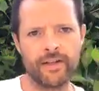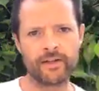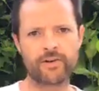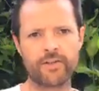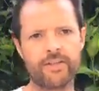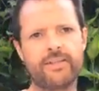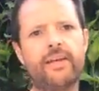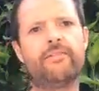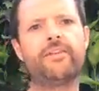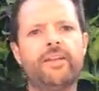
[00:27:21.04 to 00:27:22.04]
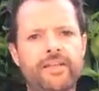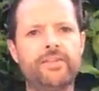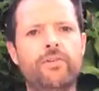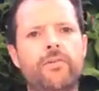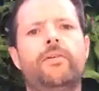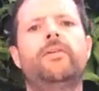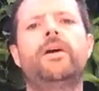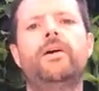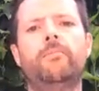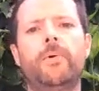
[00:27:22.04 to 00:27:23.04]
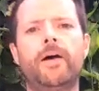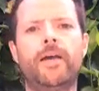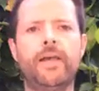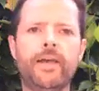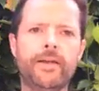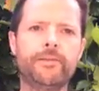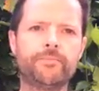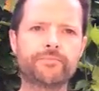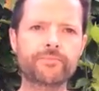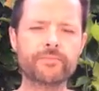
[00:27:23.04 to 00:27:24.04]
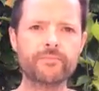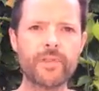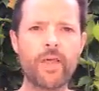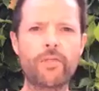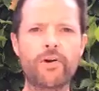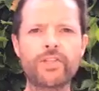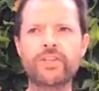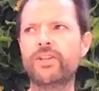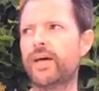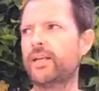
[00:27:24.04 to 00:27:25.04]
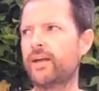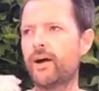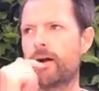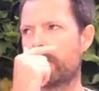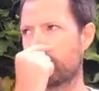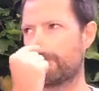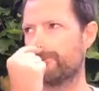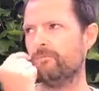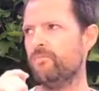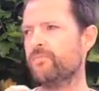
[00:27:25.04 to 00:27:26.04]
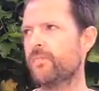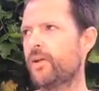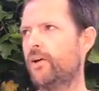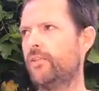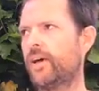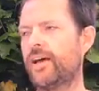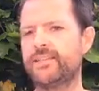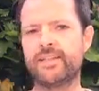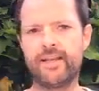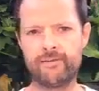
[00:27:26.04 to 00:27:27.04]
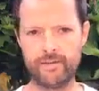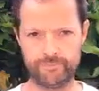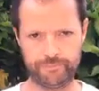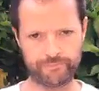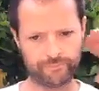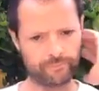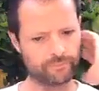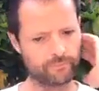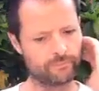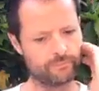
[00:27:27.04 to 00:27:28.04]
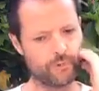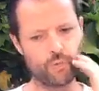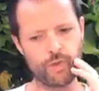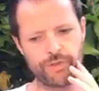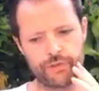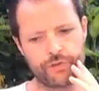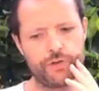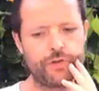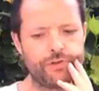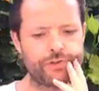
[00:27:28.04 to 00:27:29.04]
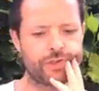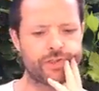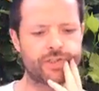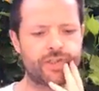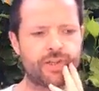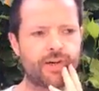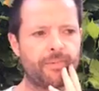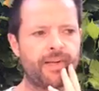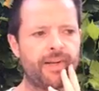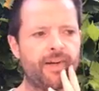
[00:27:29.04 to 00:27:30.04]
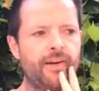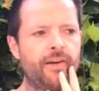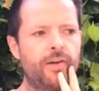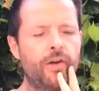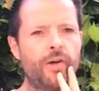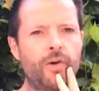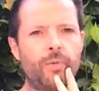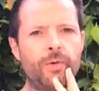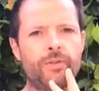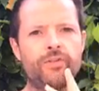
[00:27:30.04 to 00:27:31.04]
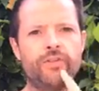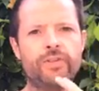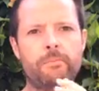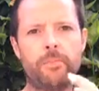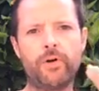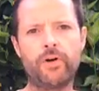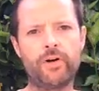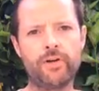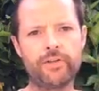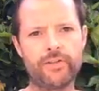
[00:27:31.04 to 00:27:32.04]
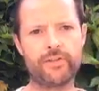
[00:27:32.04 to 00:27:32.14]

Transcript: Grania, definitely. So my thoughts on that are, on the highest level, we choose to come here, we will choose a broad